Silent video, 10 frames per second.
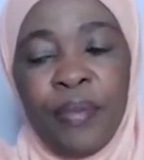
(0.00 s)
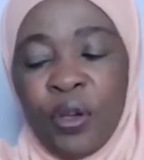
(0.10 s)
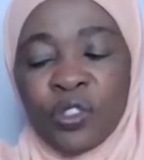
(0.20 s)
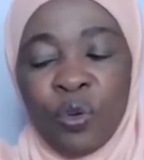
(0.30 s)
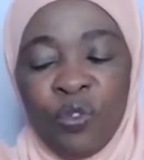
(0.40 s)

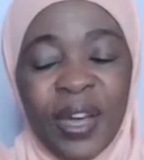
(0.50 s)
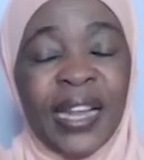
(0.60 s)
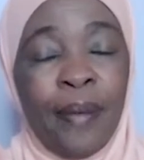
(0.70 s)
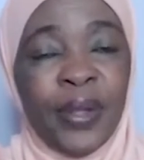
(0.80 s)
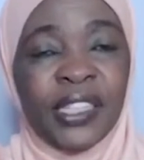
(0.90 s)
because of what
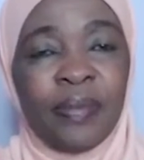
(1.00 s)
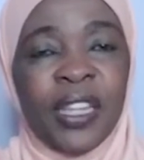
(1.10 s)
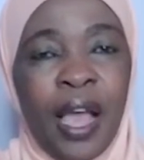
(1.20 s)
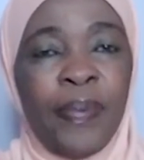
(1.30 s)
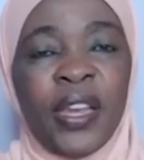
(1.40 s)
happened.
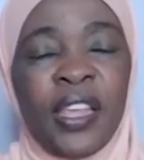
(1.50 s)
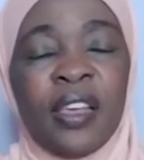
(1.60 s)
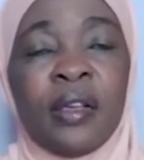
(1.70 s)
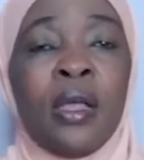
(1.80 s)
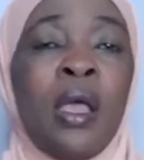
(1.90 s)
Something happened
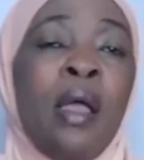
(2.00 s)
here.